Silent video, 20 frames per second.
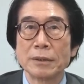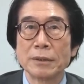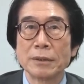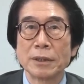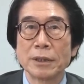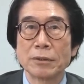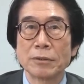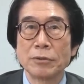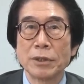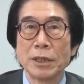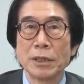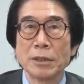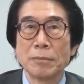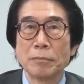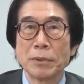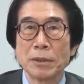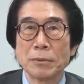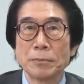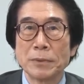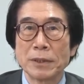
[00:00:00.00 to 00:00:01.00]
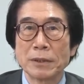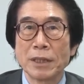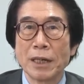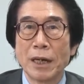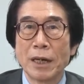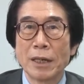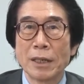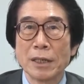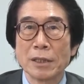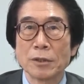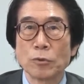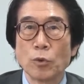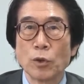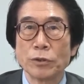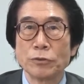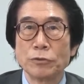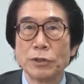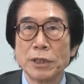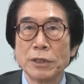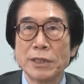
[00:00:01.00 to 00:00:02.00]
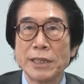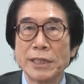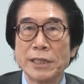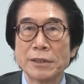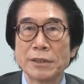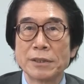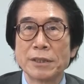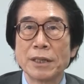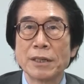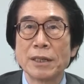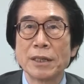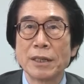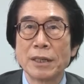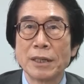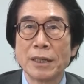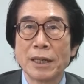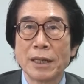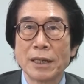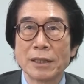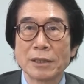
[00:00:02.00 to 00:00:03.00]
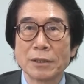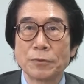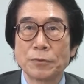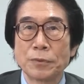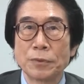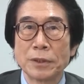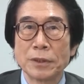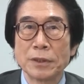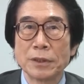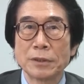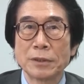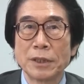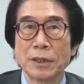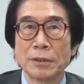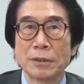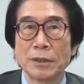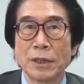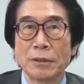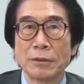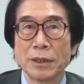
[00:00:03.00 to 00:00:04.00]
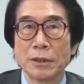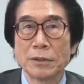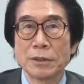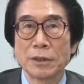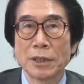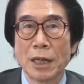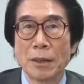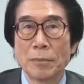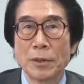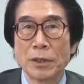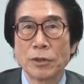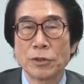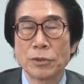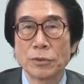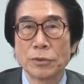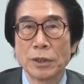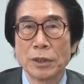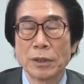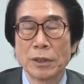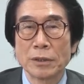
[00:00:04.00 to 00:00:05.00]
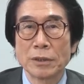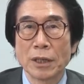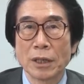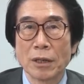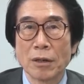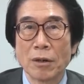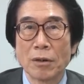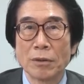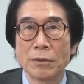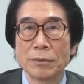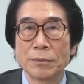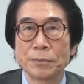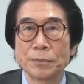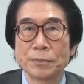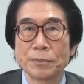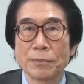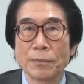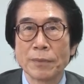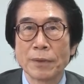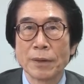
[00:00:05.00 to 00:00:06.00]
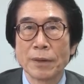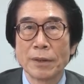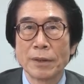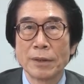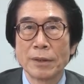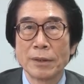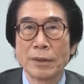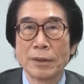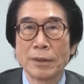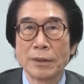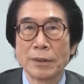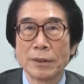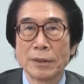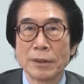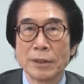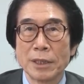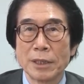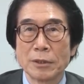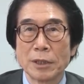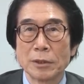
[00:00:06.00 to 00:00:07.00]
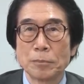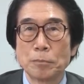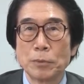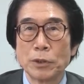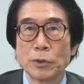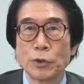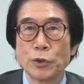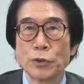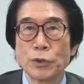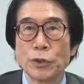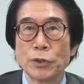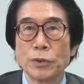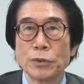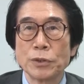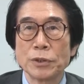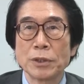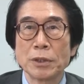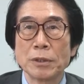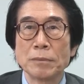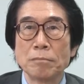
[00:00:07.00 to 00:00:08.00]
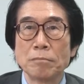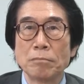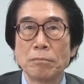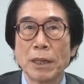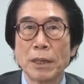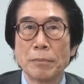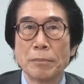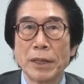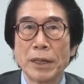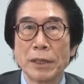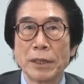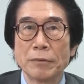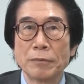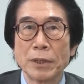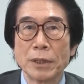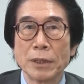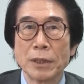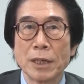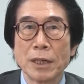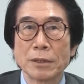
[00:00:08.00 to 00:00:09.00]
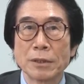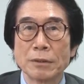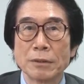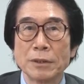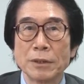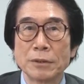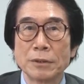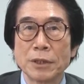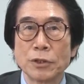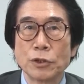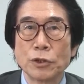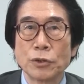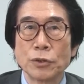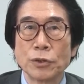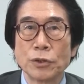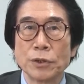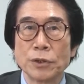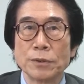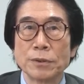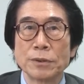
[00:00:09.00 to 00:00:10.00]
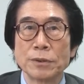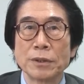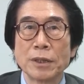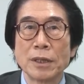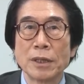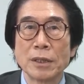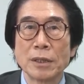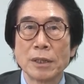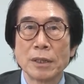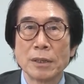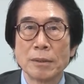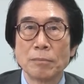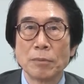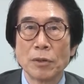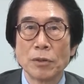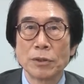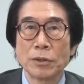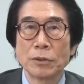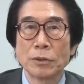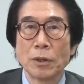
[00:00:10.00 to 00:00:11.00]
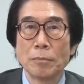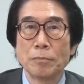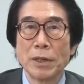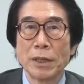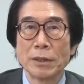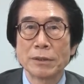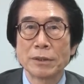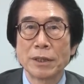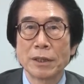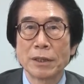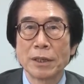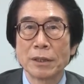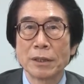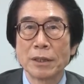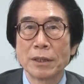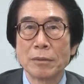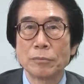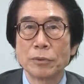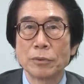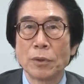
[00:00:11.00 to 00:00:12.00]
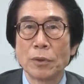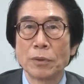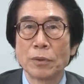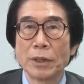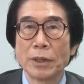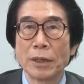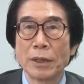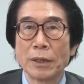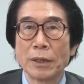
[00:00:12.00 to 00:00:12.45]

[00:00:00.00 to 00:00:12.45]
The green investment guidance was released at the first TCFD summit 2 years ago. This was put to use by many financial institutions, both domestic and abroad.